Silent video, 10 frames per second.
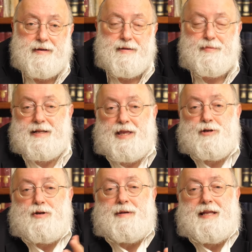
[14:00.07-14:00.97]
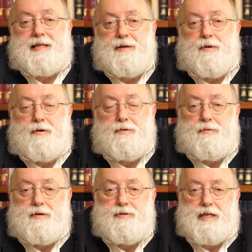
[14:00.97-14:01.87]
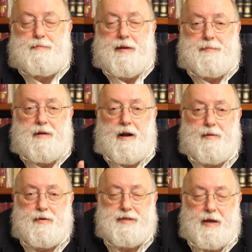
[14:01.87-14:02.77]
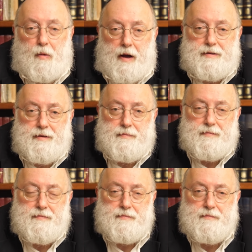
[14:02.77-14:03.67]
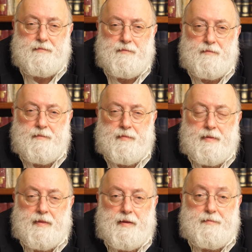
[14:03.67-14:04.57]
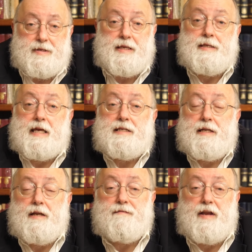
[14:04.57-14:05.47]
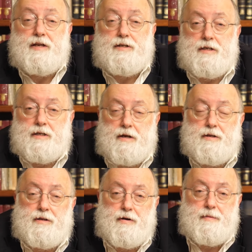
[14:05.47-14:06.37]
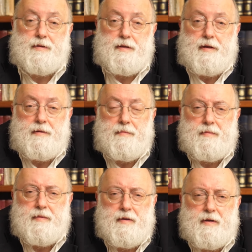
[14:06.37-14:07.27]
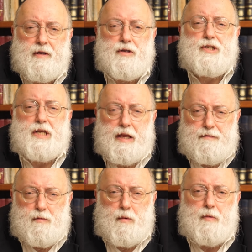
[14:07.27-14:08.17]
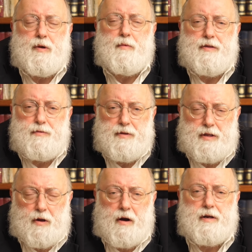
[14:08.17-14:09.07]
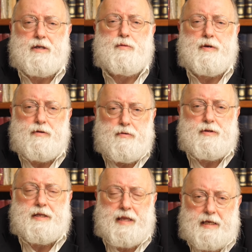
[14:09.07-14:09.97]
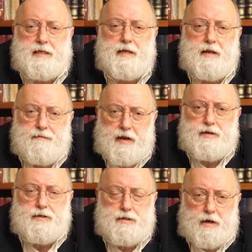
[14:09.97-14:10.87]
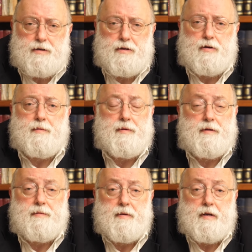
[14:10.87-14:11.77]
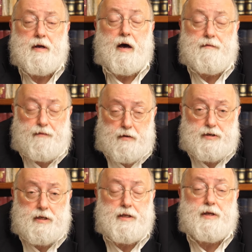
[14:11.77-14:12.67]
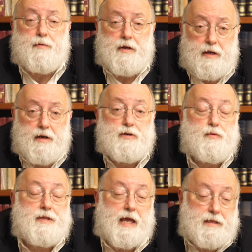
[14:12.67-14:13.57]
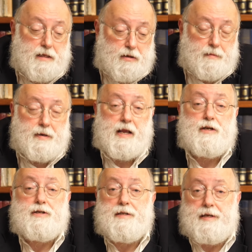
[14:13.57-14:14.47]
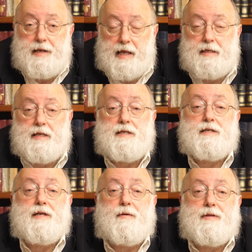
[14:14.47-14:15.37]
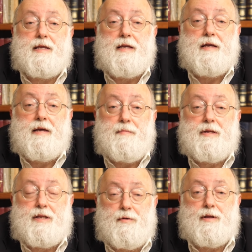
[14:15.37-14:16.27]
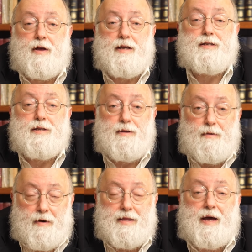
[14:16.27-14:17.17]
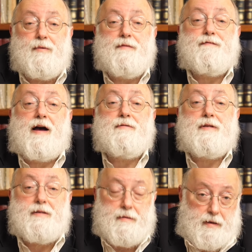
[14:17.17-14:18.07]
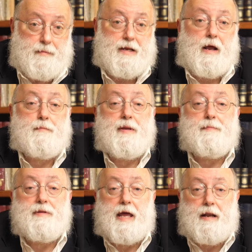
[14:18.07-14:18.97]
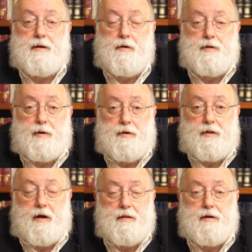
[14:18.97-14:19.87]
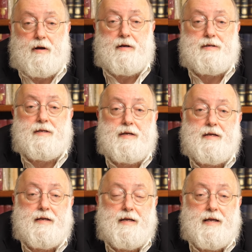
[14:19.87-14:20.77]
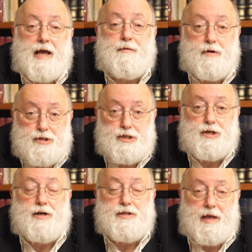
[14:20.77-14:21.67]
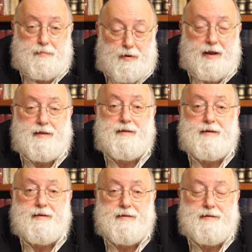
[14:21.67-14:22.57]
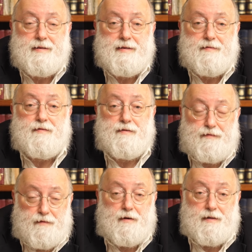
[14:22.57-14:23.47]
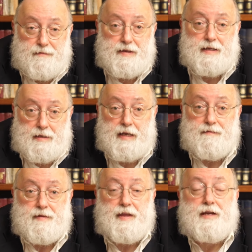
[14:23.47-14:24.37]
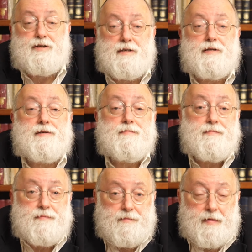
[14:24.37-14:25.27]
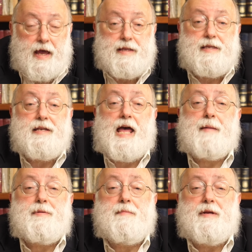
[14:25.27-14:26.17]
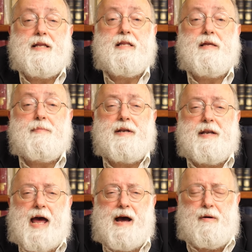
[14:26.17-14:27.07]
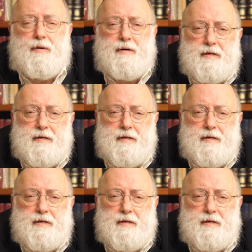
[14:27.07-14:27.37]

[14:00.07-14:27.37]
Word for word: But it tells you immediately who, who these people are and what they want. But the destiny of nations are determined. So even when we went through the darkest, we knew the destiny of nations are determined. Unfortunately, there were years where that determination did not necessarily materialize into a way that we found it. I mean, I, people that I know that were in the Holocaust, and Rosh Hashanah, they prayed for the fall of these evil nations, and it didn't happen immediately. But now,